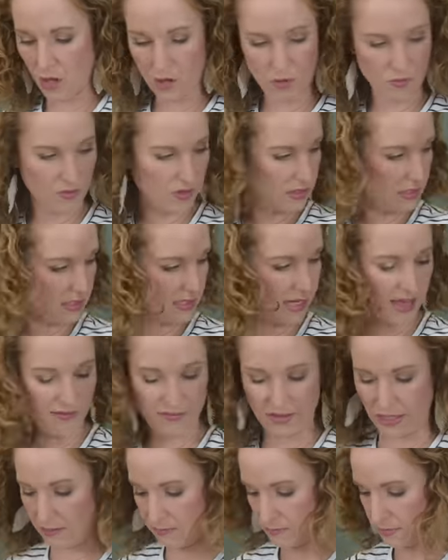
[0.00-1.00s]
Oh, this is
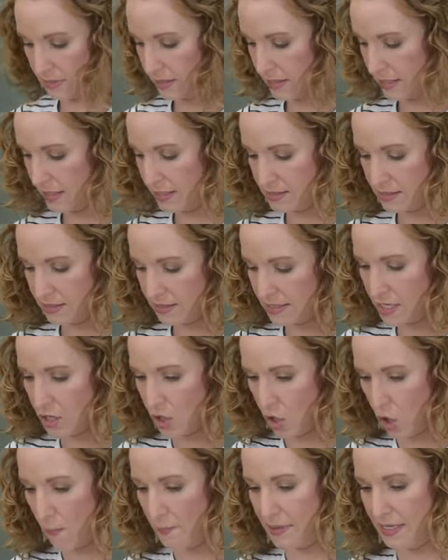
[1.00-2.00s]
heavy. He's
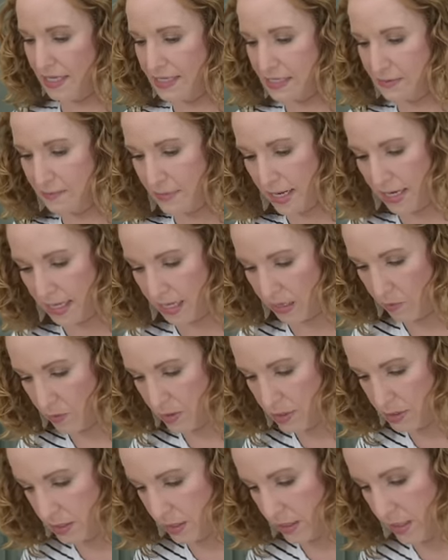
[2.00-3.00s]
little, but he's mighty.
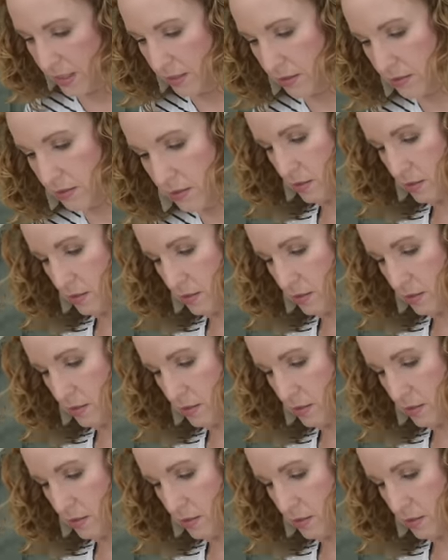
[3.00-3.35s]
What is in here?